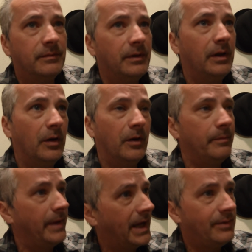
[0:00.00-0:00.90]
you know,
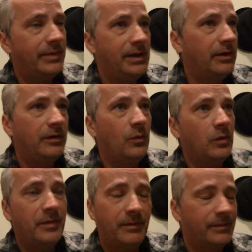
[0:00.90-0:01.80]
man being good to
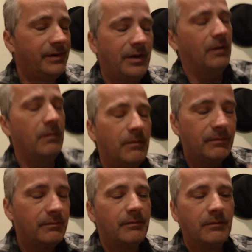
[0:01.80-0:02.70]
woman, you know.
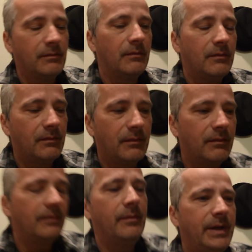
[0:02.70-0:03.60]

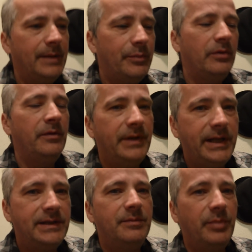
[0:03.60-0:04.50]
People
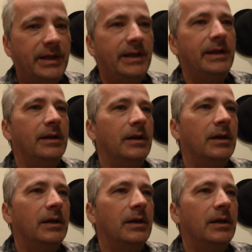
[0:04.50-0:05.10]
need to be